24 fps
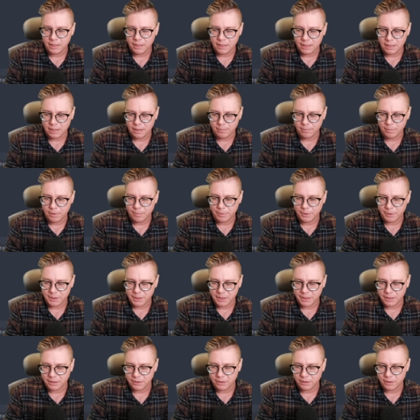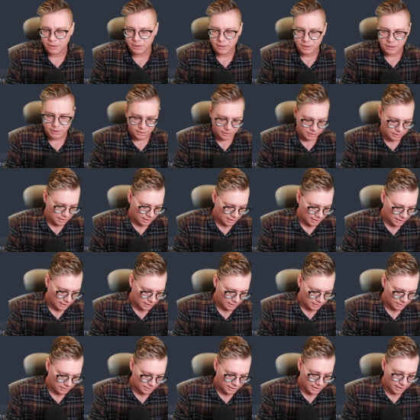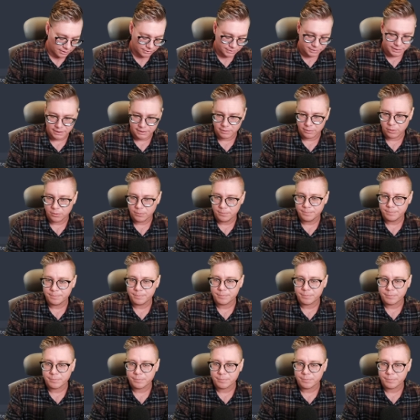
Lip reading: a particular kill signal.